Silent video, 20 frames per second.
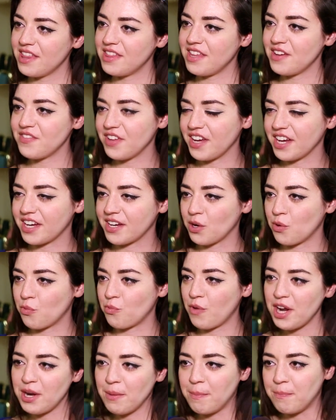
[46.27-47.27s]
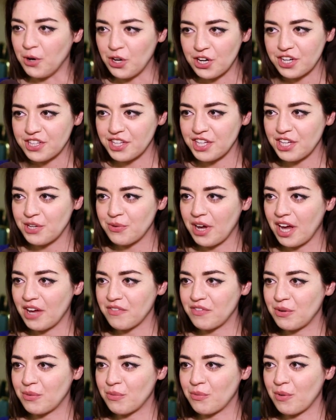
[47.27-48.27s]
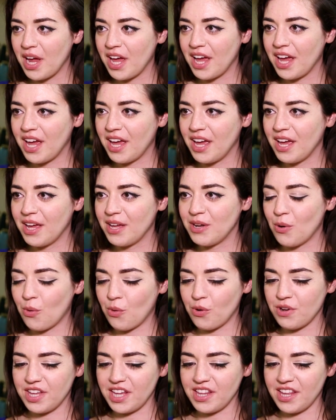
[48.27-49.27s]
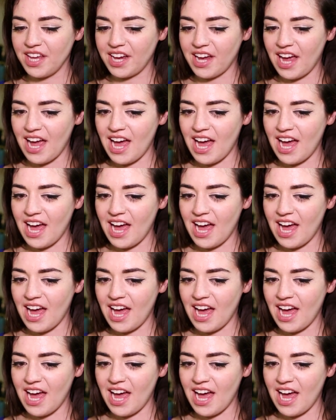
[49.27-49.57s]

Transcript: they've like read a book that you haven't read or they like